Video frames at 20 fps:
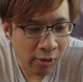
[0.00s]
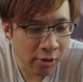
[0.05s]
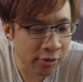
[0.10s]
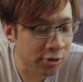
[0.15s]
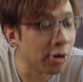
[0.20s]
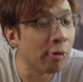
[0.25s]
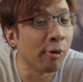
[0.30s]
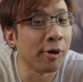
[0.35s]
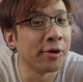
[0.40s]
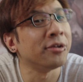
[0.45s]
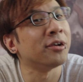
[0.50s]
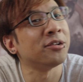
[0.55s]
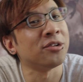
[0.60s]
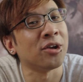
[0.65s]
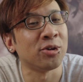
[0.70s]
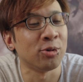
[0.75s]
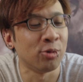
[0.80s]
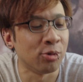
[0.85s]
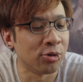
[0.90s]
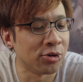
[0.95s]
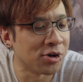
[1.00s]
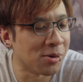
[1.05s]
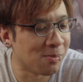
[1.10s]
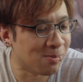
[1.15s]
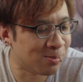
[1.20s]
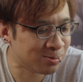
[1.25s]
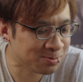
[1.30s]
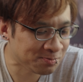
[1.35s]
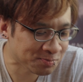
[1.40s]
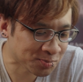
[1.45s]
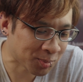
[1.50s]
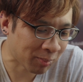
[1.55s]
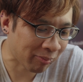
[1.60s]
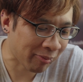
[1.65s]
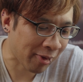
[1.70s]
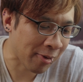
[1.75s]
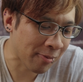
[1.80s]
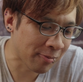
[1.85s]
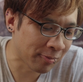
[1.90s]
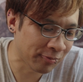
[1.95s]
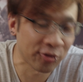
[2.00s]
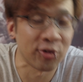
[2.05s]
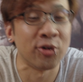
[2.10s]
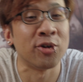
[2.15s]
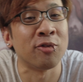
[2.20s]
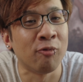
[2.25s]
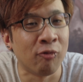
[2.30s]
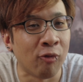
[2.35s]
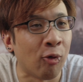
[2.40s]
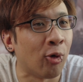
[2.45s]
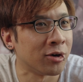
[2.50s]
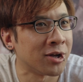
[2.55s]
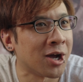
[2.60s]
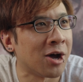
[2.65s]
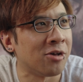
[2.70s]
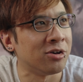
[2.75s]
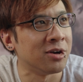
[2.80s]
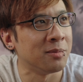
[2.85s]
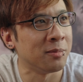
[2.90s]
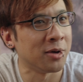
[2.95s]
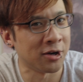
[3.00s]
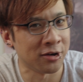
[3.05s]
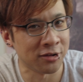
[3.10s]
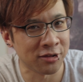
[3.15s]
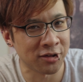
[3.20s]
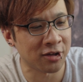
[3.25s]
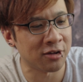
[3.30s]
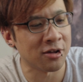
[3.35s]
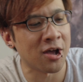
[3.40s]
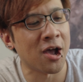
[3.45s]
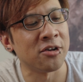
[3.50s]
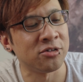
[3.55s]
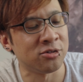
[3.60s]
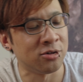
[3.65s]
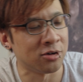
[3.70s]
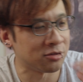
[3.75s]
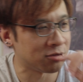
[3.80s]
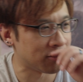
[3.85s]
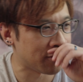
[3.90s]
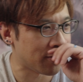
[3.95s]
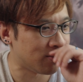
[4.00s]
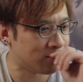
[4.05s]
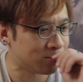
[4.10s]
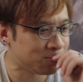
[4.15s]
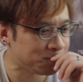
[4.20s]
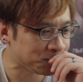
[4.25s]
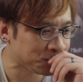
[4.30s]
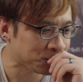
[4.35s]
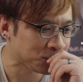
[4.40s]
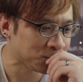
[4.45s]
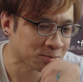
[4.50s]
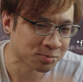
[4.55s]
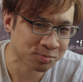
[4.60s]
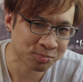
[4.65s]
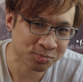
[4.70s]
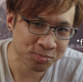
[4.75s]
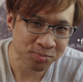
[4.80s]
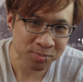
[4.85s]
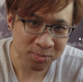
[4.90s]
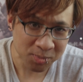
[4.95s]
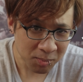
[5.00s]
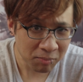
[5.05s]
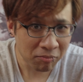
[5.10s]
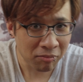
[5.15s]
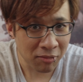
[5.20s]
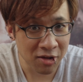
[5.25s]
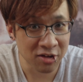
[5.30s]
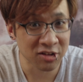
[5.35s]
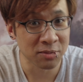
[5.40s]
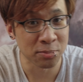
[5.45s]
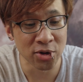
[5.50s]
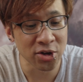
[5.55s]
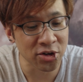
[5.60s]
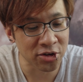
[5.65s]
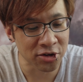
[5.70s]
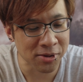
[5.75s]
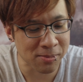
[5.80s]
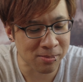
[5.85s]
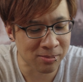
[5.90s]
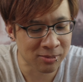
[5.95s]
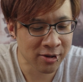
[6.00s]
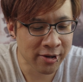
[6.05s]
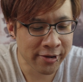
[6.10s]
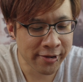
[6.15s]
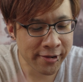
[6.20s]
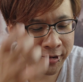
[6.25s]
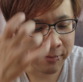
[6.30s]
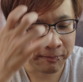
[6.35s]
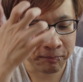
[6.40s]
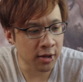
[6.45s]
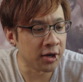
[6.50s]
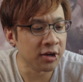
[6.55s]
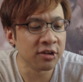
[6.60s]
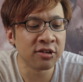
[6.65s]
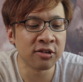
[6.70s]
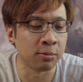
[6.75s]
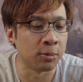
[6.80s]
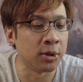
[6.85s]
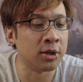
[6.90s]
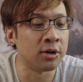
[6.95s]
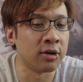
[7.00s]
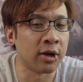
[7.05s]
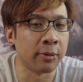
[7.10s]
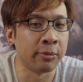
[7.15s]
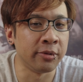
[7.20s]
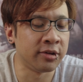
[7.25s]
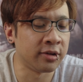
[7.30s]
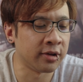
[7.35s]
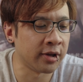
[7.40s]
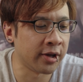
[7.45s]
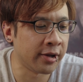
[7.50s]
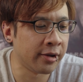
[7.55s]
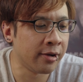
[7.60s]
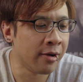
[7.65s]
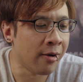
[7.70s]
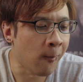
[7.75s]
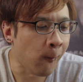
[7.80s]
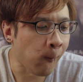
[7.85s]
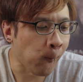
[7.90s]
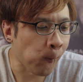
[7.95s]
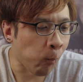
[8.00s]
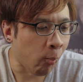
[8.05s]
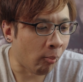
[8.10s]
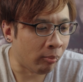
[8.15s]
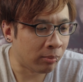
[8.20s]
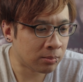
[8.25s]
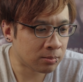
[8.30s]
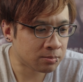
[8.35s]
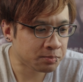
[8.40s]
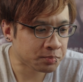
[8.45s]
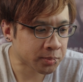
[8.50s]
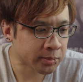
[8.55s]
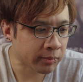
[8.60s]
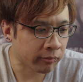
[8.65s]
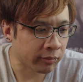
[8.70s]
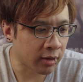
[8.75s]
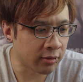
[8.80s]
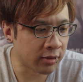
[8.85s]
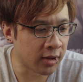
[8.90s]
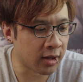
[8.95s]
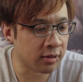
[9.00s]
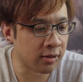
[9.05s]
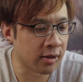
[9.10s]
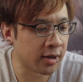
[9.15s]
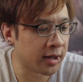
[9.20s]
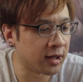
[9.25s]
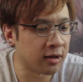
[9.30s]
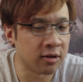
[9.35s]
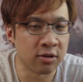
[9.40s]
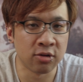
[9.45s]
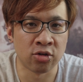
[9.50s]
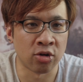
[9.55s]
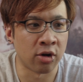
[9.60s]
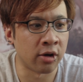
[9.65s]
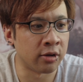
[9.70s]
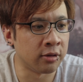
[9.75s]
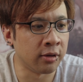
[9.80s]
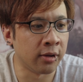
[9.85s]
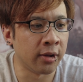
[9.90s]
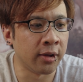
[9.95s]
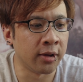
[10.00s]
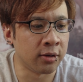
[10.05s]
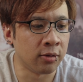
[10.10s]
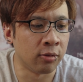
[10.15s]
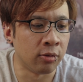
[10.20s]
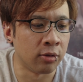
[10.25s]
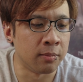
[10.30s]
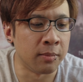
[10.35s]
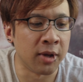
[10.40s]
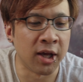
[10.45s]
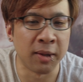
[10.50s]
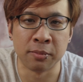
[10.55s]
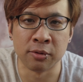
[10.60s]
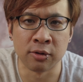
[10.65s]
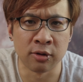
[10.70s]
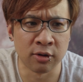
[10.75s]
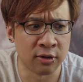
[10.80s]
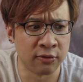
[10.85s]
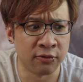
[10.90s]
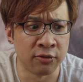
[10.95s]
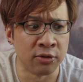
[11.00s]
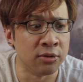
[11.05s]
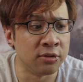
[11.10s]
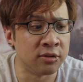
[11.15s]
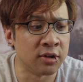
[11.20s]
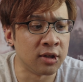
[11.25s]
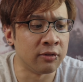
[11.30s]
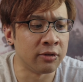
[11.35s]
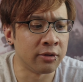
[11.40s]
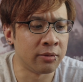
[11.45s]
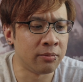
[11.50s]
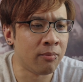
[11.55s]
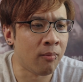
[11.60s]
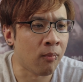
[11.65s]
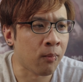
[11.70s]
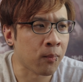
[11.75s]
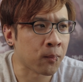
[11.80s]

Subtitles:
You know what? That's actually really good. For 4 Calorie Mate, there's like an asterisk there. It's pretty good. It is sweeter, I would say, than like chocolate or maple or fruits even.